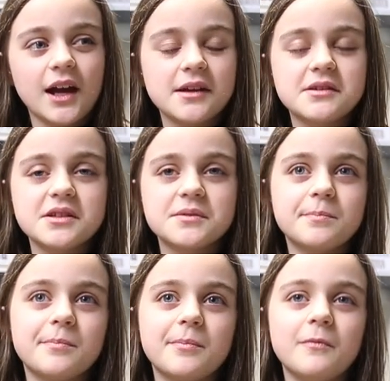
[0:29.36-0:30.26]
I just
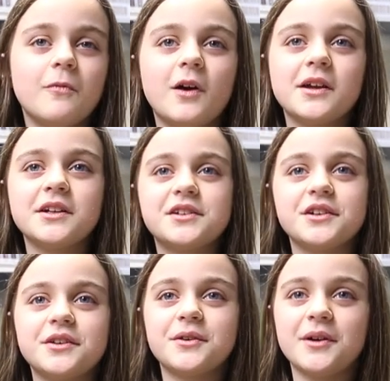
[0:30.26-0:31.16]
wanted
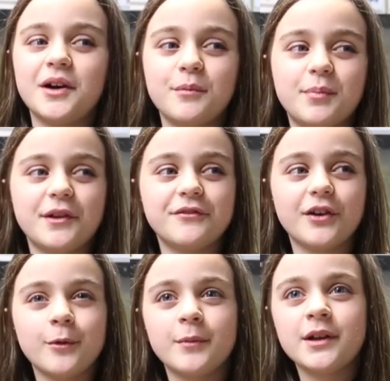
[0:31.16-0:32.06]
to help the
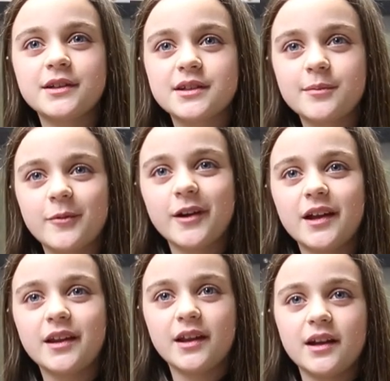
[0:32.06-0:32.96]
environment some
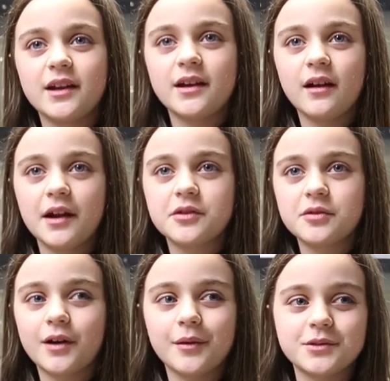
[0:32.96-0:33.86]
way, and
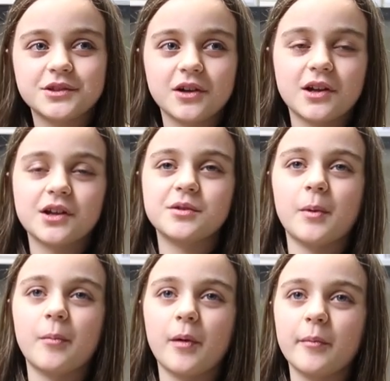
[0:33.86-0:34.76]
then I was talking to
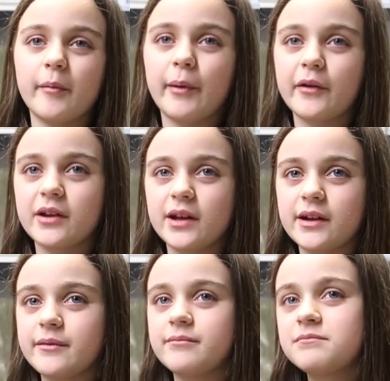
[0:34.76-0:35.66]
my mom about it,
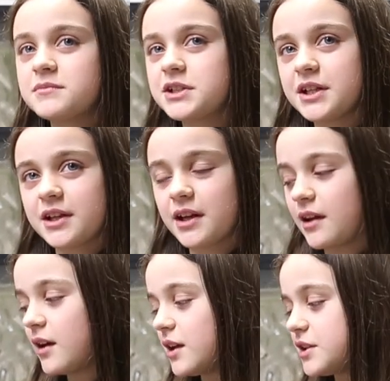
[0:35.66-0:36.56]
and
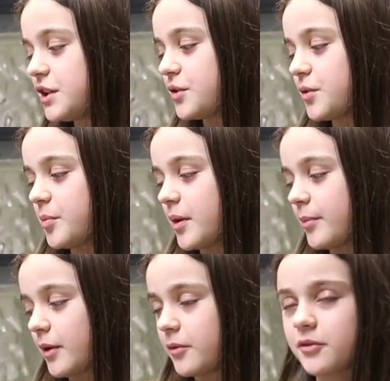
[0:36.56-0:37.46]
she told me
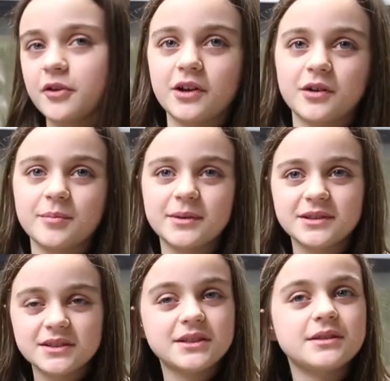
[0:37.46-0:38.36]
about greener
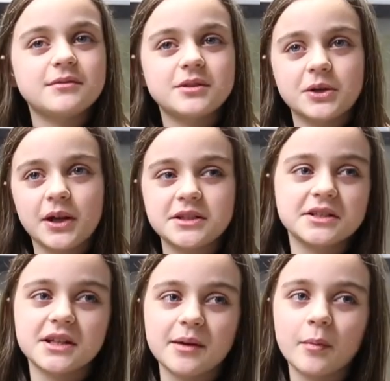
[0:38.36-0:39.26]
bins, so I
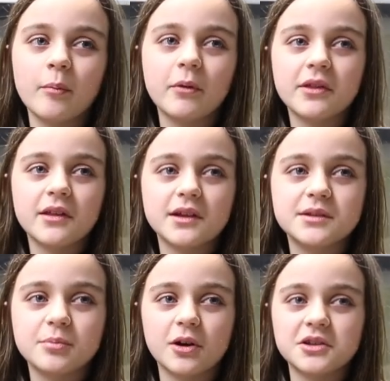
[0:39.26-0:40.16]
just came up with this
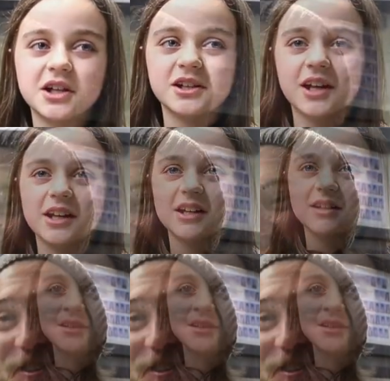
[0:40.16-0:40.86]
project idea.